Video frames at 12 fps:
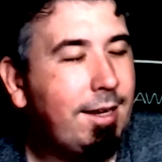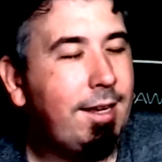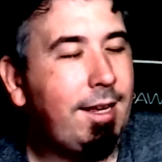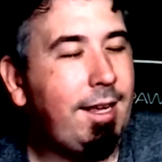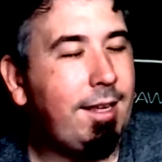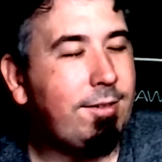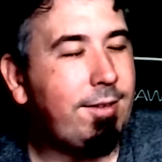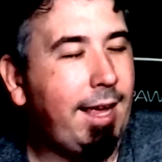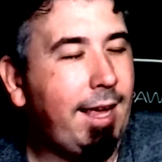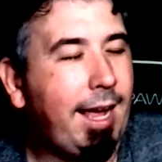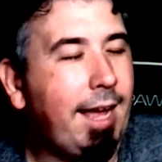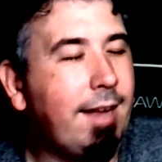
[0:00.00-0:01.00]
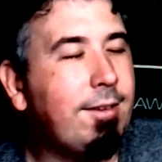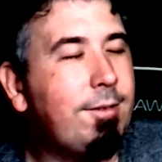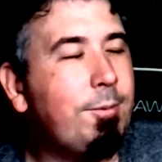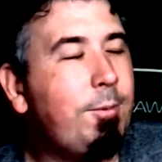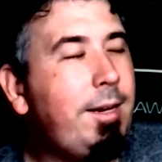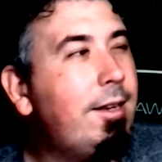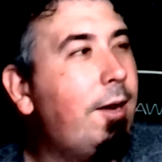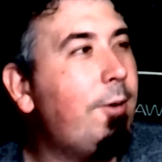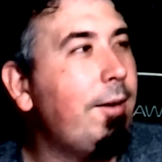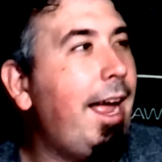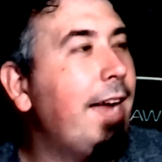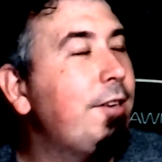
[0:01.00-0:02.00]
is that we don't
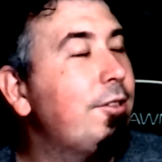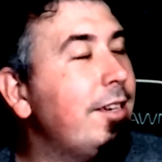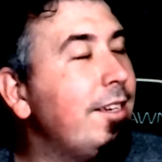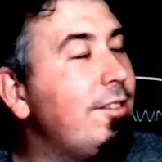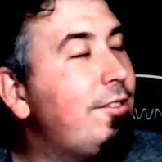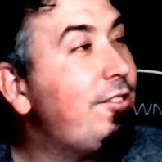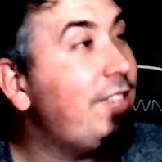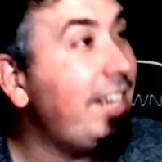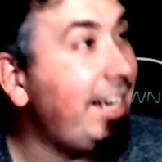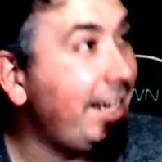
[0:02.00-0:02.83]
actually see